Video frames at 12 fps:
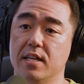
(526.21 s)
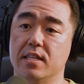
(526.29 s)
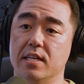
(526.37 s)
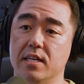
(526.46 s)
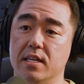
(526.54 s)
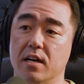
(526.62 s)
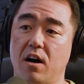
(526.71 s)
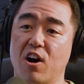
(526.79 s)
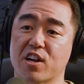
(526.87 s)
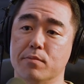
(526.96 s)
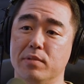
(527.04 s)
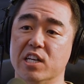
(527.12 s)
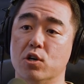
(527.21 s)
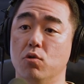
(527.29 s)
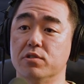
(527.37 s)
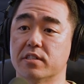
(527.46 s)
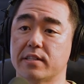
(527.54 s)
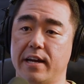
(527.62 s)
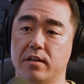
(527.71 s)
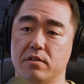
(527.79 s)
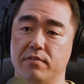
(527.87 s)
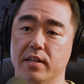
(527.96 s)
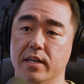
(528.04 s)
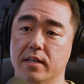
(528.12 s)
The arguably gold standard
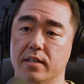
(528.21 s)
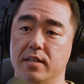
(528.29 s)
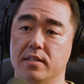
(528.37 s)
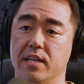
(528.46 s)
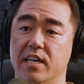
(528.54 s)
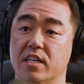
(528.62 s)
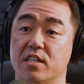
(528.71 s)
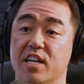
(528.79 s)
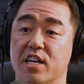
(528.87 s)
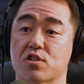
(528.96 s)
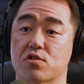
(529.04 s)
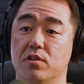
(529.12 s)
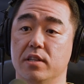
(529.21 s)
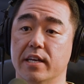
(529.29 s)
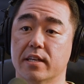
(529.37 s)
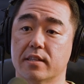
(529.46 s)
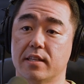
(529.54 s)
of link is a contextual link